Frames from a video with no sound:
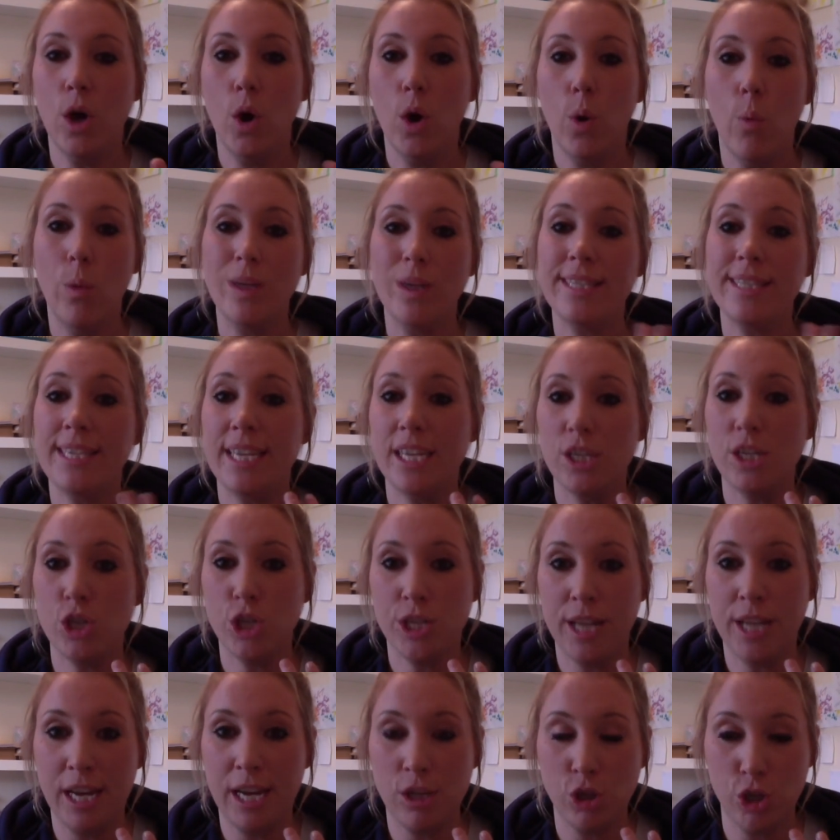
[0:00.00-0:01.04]
we're
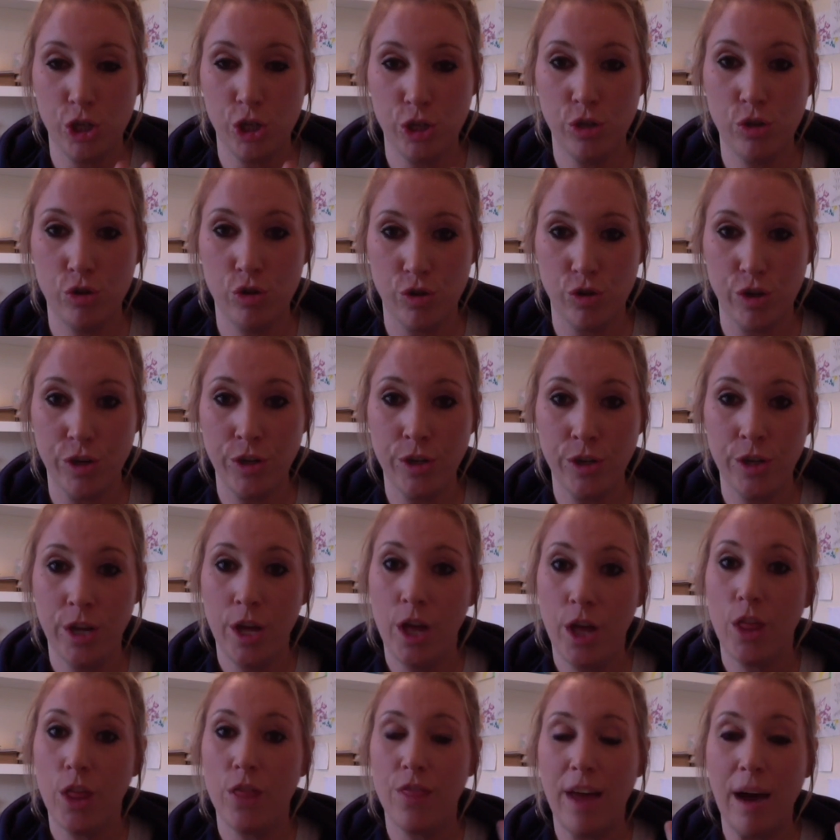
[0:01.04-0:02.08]
teaching our children
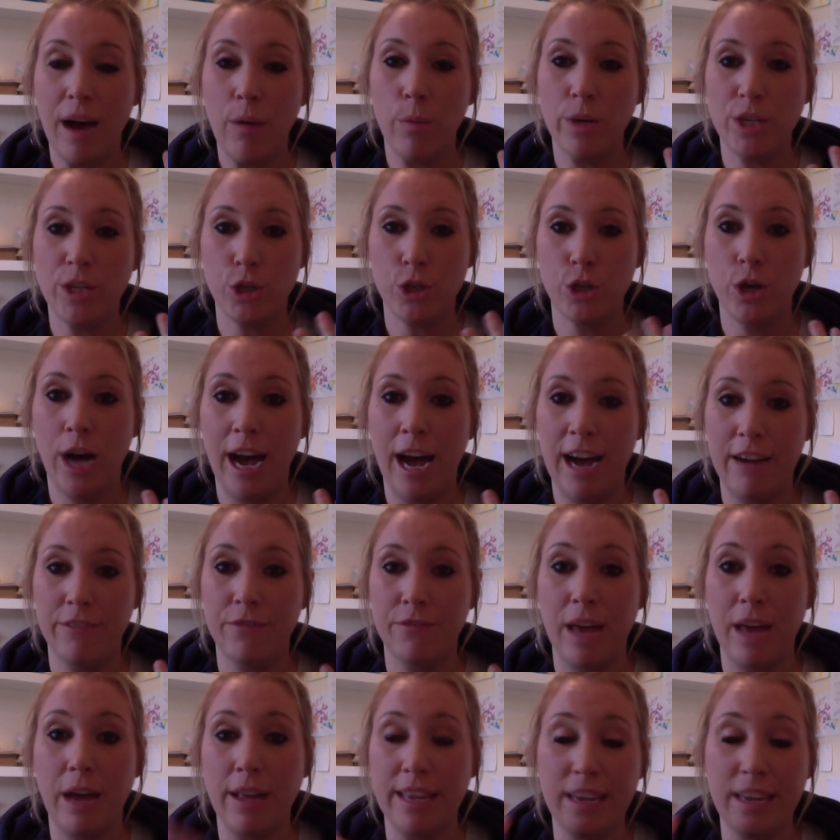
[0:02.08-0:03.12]
that we don't have
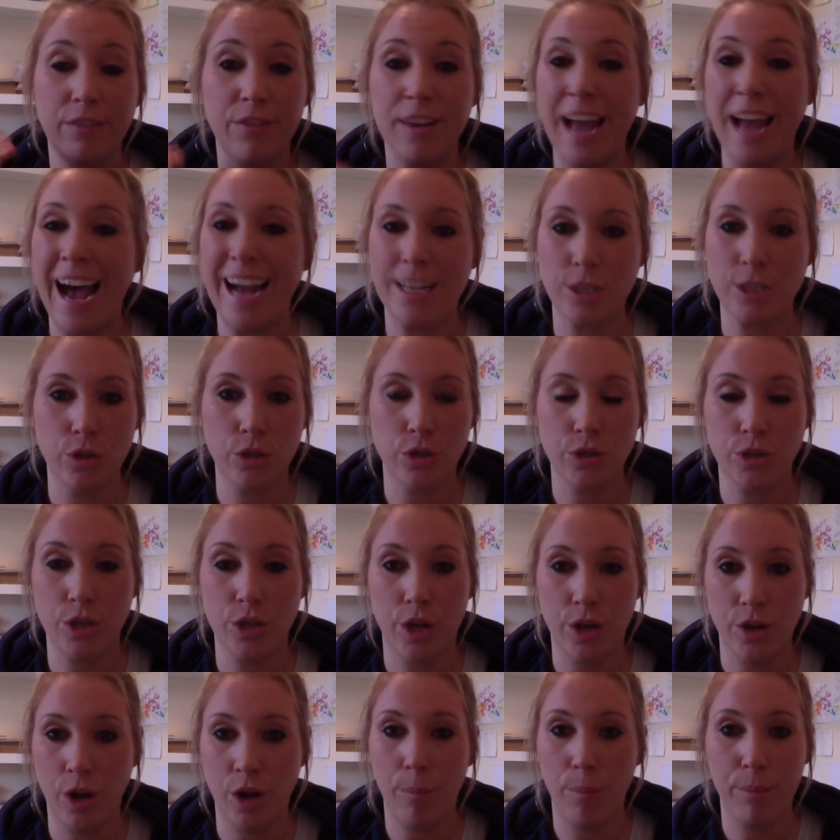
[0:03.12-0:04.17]
that, even adults
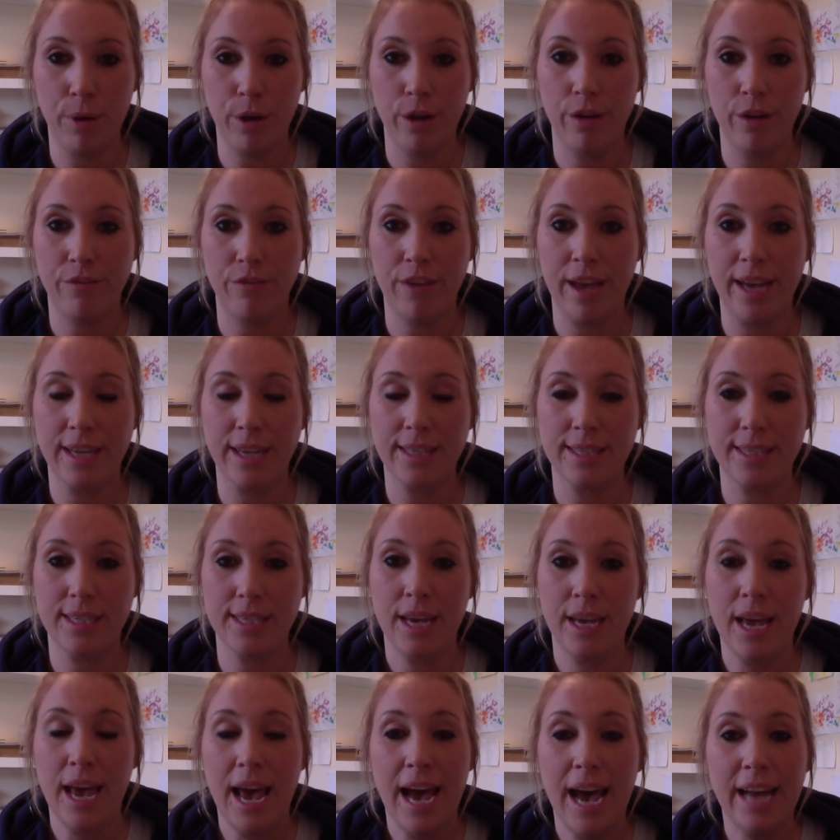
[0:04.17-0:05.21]
are not perfect.
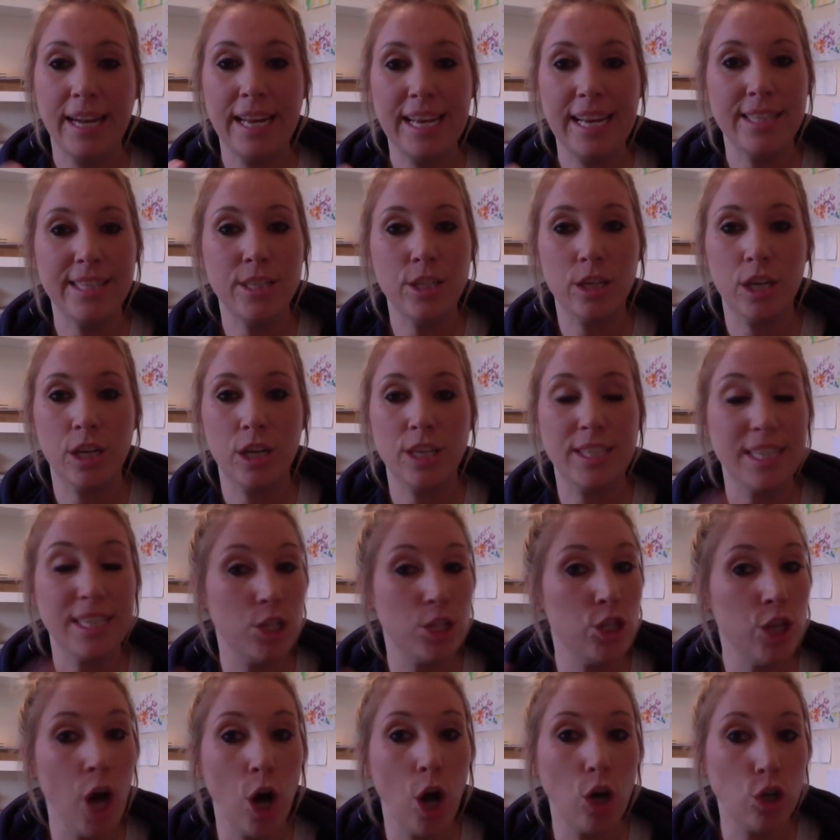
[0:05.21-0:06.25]
And it isn't, because it's
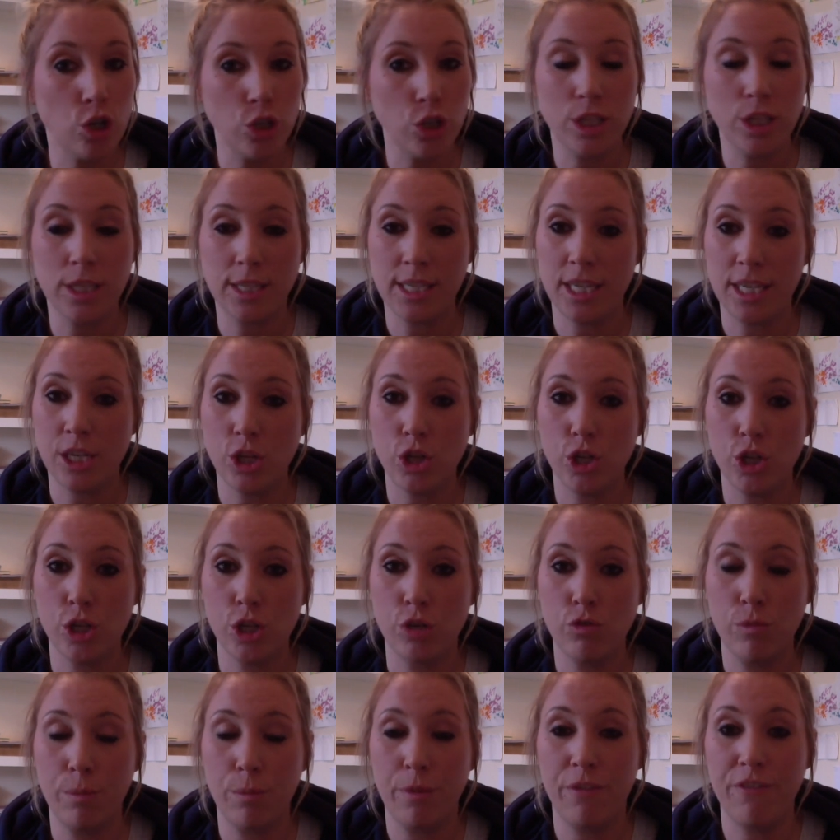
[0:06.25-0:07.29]
not good to teach
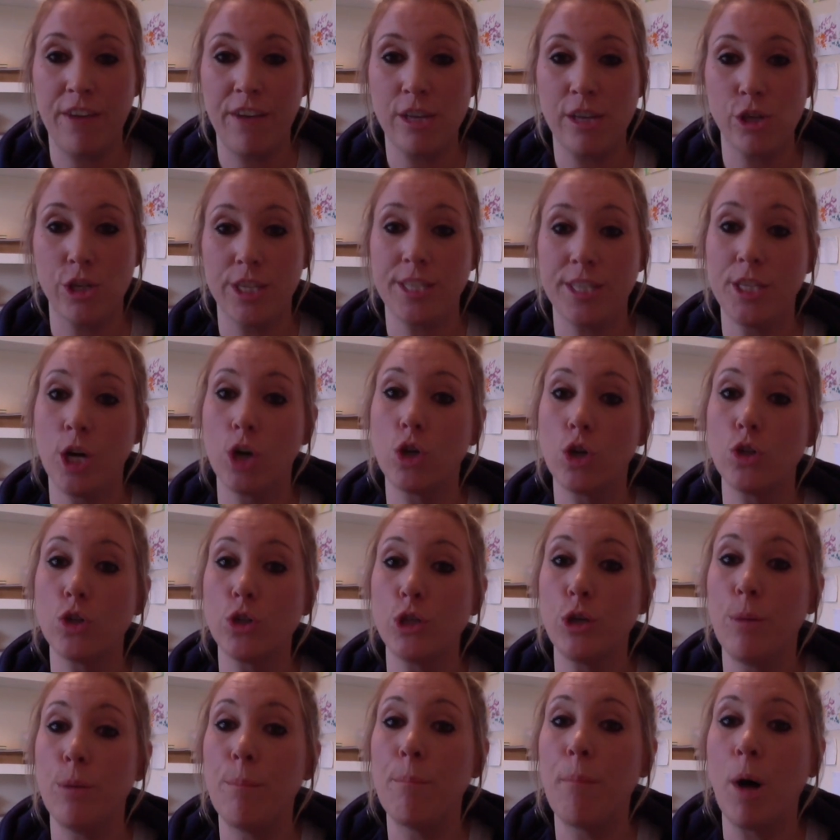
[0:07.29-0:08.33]
children perfection. It's not good
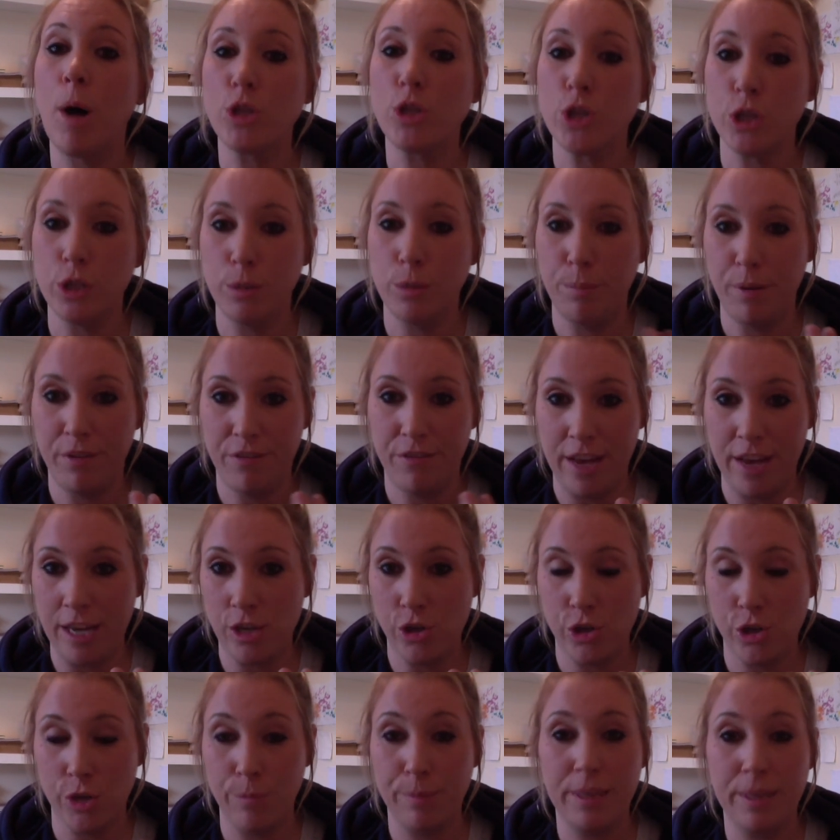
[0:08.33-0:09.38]
to model
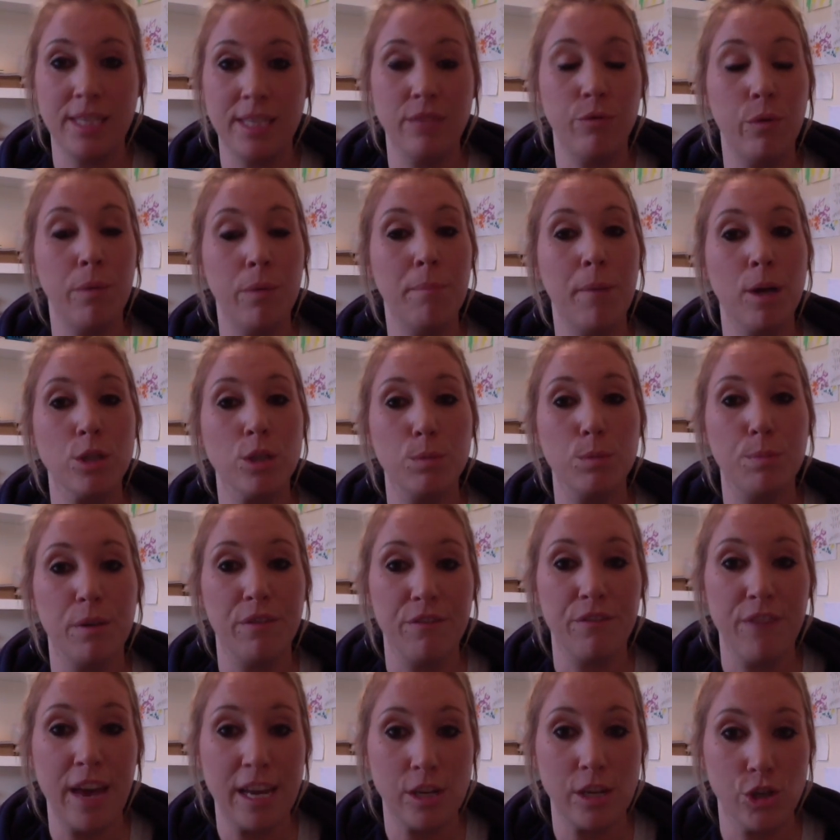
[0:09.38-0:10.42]
perfection, because if we model
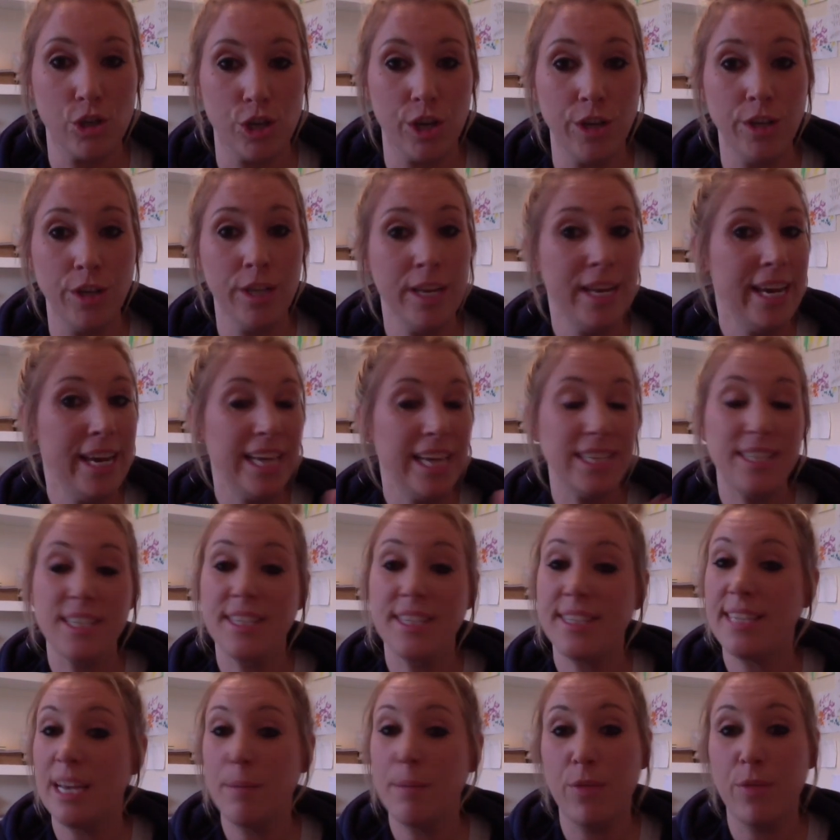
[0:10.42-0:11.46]
perfection, it's the
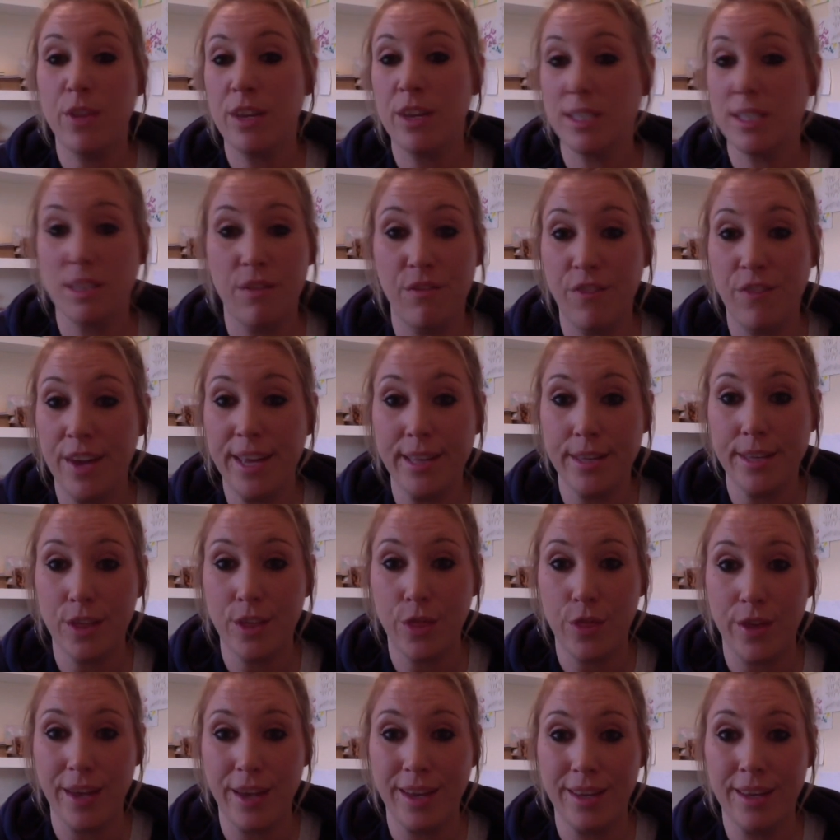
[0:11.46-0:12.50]
same thing as the failure
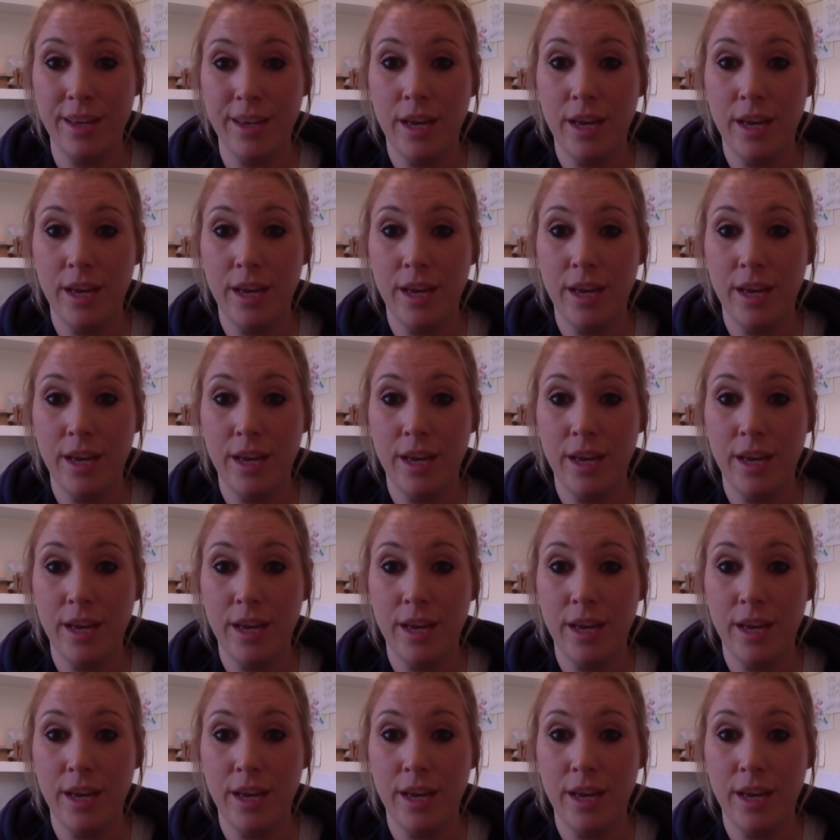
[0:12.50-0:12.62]
thing.